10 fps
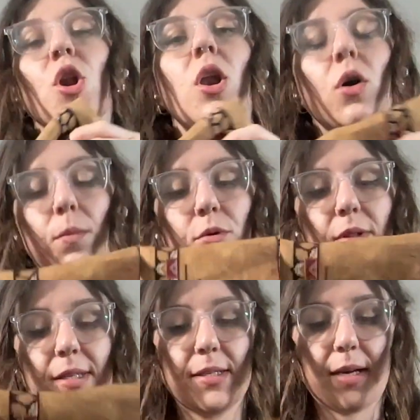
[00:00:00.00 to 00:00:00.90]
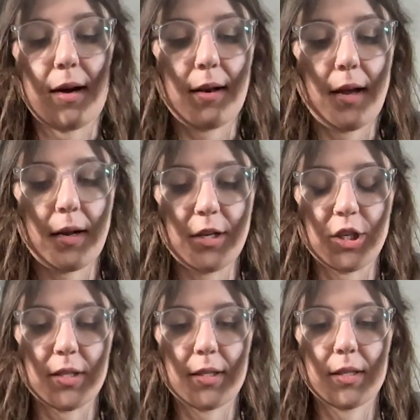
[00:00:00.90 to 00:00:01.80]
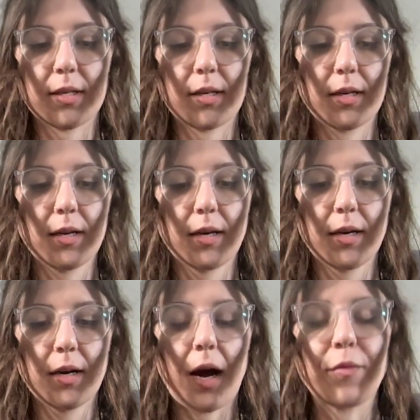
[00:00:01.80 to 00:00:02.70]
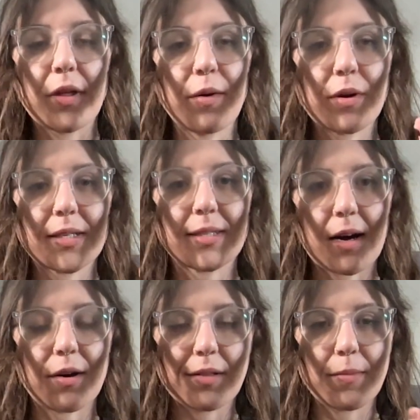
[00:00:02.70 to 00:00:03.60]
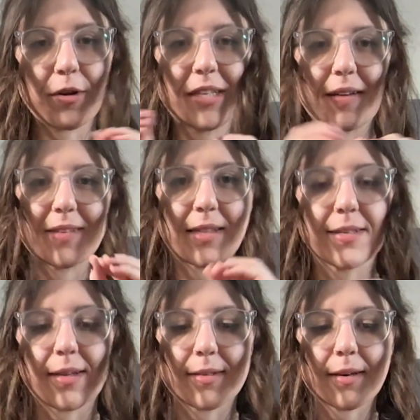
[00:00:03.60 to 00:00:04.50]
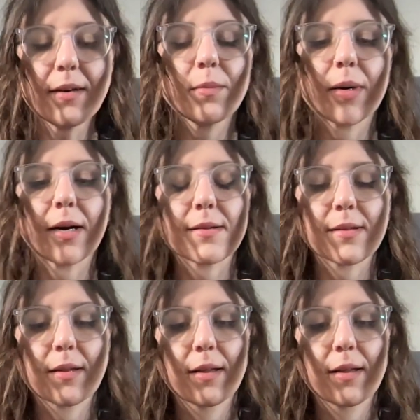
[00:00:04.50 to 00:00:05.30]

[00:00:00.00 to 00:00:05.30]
not put this down. And I really want to start on the motifs in the center, but